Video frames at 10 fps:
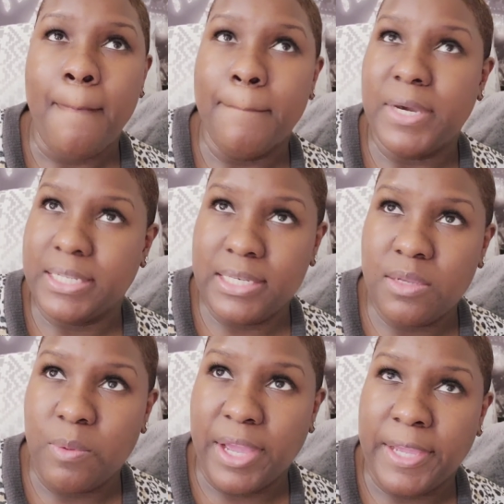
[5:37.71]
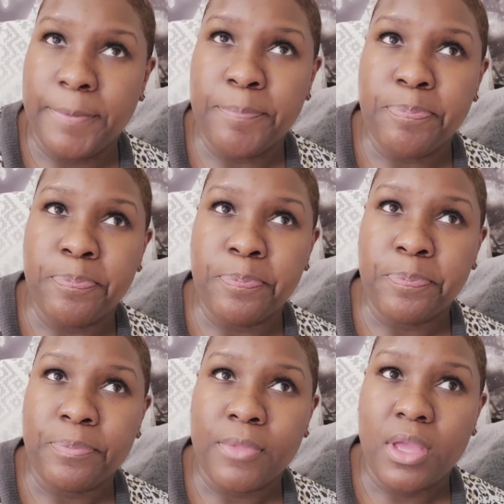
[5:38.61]
But anyway,
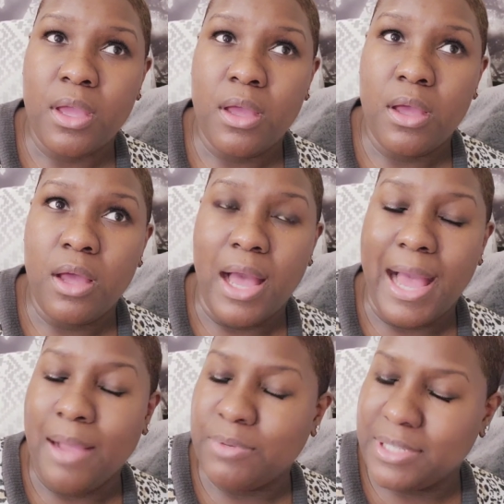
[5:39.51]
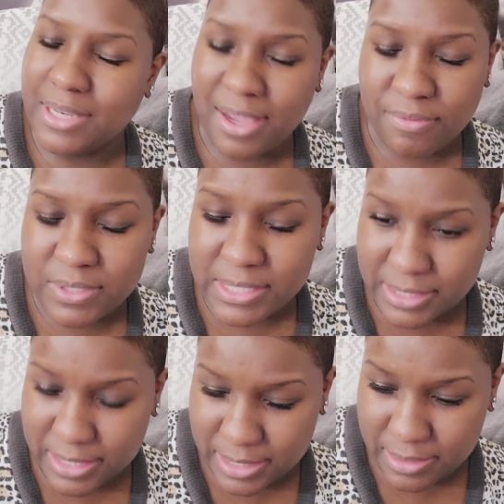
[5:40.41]
I would never
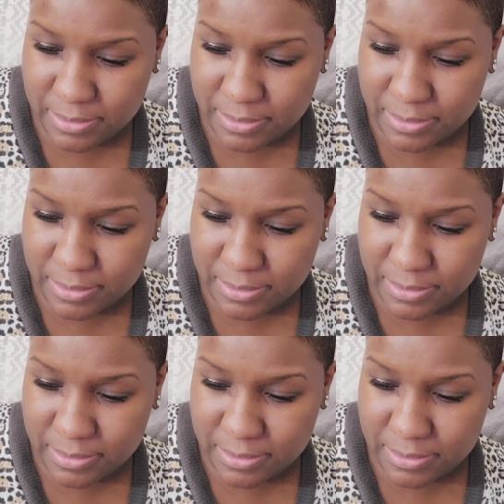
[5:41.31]
sit,